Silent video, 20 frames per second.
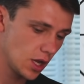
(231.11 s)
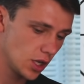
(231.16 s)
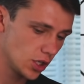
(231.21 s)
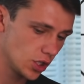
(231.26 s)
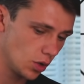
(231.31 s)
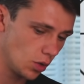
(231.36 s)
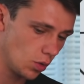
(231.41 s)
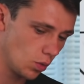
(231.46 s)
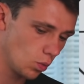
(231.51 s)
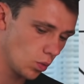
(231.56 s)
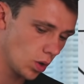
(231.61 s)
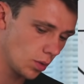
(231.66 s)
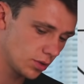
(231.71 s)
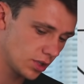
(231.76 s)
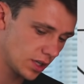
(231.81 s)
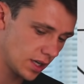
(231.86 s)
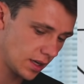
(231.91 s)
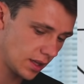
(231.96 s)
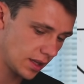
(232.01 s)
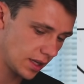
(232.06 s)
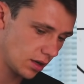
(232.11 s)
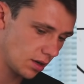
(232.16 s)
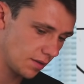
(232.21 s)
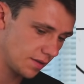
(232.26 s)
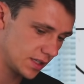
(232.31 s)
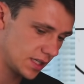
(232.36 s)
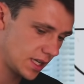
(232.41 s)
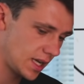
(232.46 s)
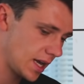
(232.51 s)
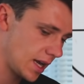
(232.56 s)
So what we're trying to think of
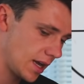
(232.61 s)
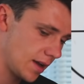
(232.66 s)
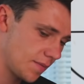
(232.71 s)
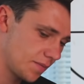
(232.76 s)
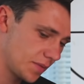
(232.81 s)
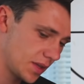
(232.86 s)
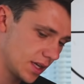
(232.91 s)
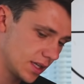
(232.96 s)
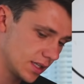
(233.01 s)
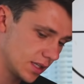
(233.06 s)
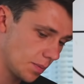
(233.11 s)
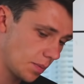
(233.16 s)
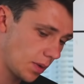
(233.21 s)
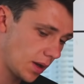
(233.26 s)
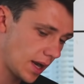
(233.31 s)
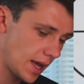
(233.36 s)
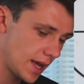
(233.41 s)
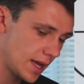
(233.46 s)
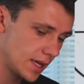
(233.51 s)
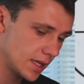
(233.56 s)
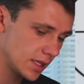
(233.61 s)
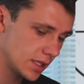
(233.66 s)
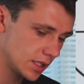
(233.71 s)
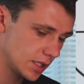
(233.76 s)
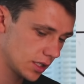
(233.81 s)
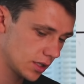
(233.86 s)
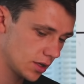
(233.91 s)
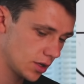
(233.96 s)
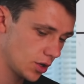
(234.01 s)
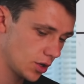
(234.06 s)
is here is the
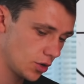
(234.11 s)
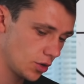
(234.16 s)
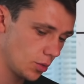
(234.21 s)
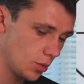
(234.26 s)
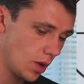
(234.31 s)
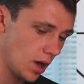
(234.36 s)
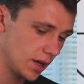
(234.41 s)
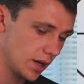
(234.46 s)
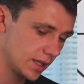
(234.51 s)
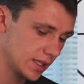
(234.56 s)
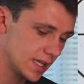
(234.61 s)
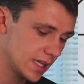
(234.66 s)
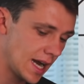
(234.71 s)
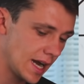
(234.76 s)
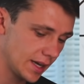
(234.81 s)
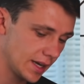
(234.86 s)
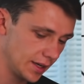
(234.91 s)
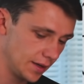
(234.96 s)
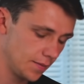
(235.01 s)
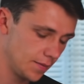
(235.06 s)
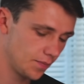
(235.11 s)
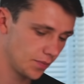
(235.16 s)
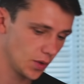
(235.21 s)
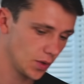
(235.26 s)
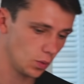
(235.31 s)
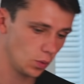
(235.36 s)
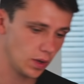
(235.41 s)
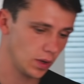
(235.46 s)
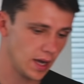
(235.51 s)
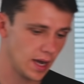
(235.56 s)
players who are attacking,
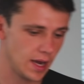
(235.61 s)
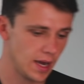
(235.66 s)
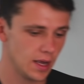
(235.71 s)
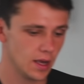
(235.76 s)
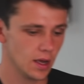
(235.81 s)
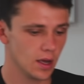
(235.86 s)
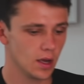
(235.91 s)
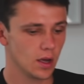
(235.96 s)
okay,